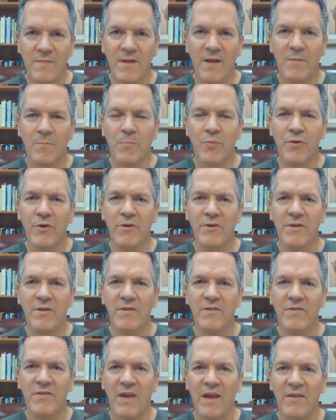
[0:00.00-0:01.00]
And
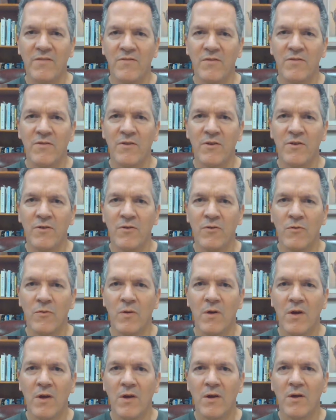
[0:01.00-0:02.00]
prudence has to
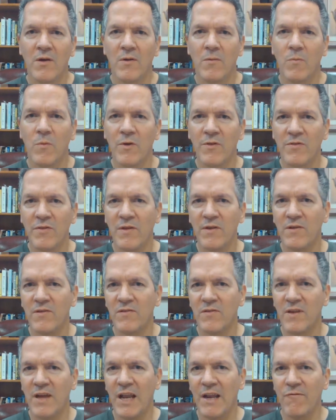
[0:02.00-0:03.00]
do with
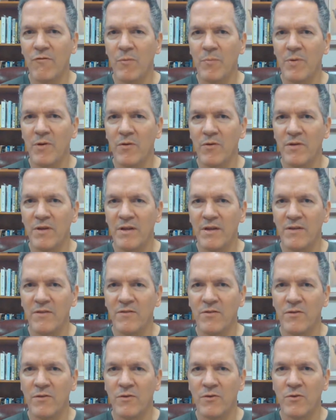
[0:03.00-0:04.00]
this kind of ability
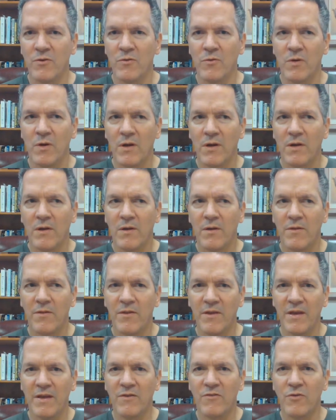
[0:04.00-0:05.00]
to
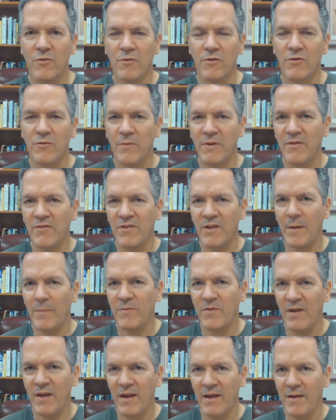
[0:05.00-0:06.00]
think two or three
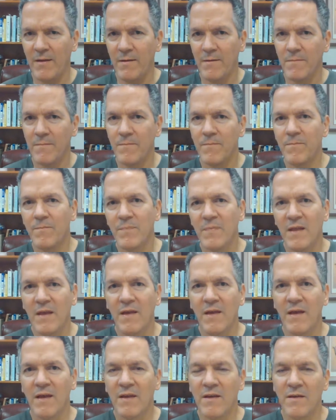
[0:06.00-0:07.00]
steps ahead
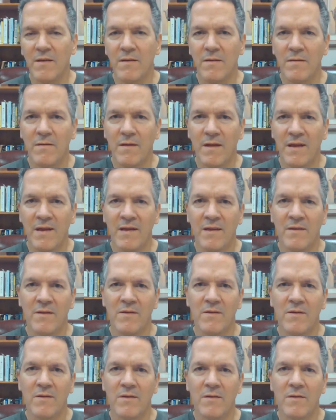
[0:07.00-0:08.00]

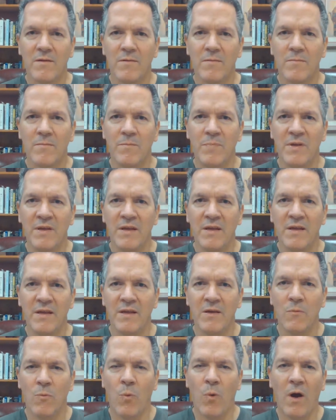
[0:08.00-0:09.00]
and
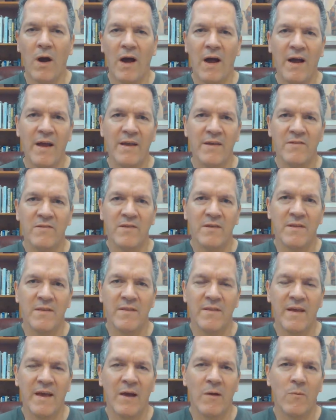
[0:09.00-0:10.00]
be wise
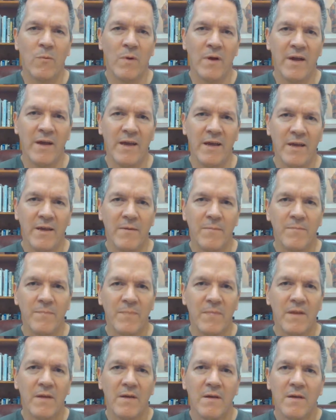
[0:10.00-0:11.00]
in that way.
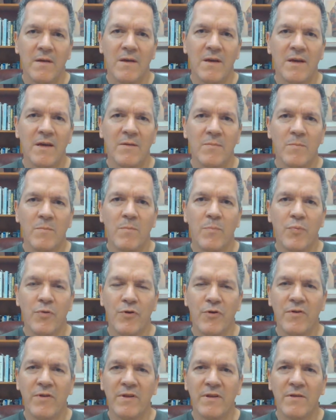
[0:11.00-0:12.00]
And
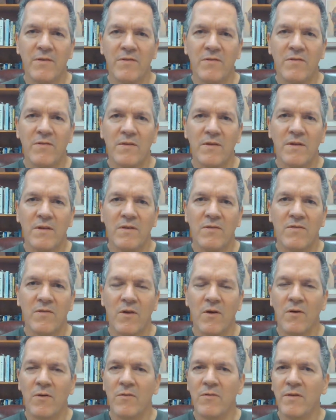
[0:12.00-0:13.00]
prudence is
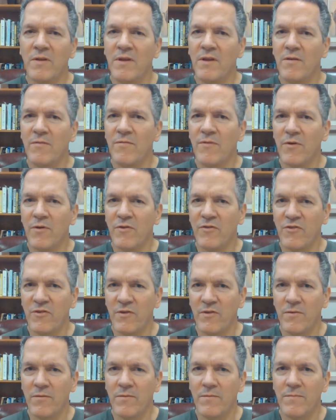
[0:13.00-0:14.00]
only a
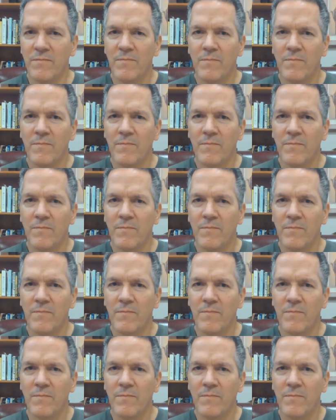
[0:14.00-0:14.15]
virtue